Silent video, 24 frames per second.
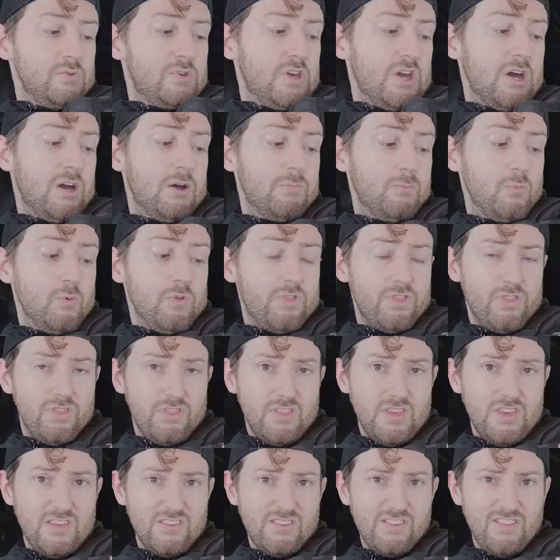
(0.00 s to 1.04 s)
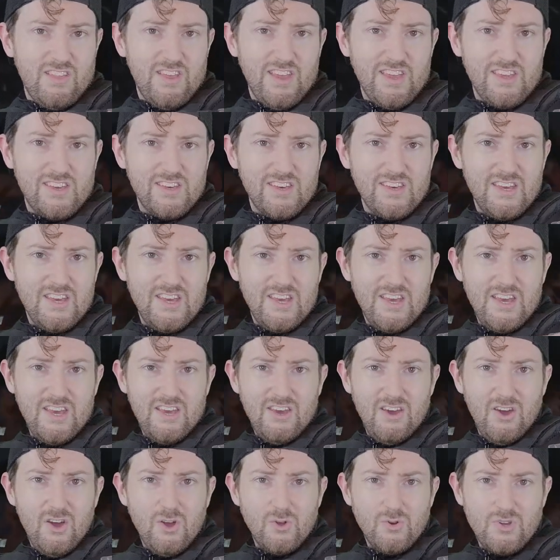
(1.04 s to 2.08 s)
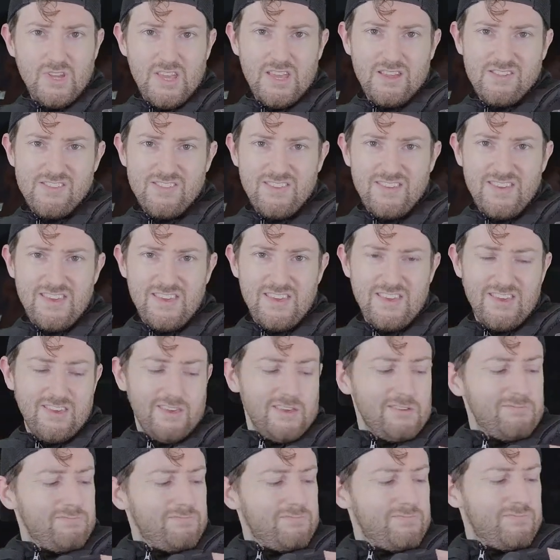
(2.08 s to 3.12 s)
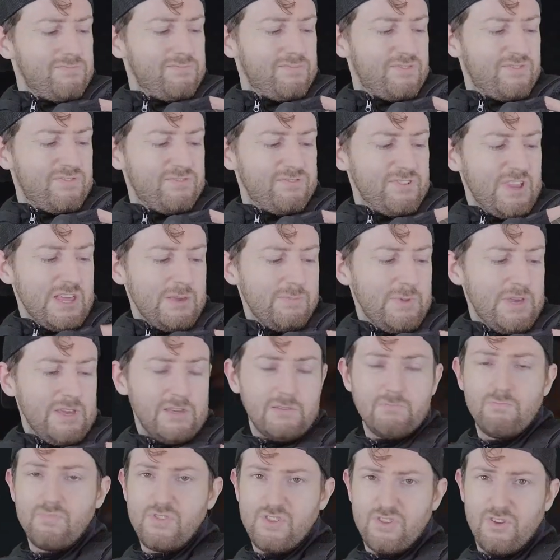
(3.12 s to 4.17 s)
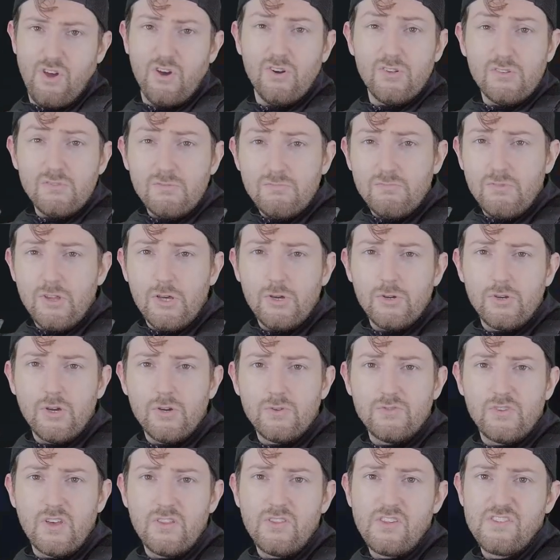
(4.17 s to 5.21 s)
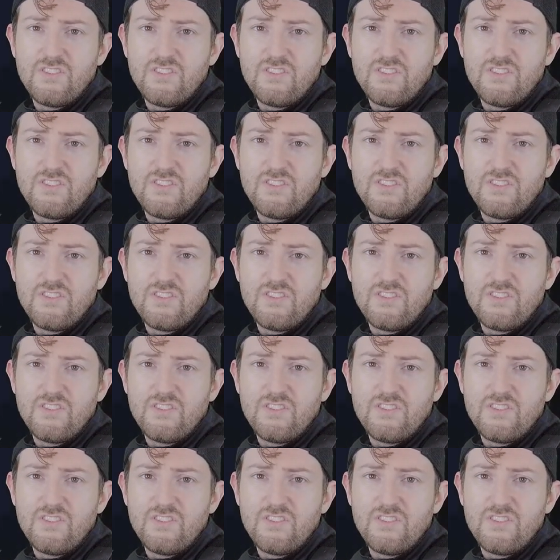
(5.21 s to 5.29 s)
come with these like ODST flaming skull logos on the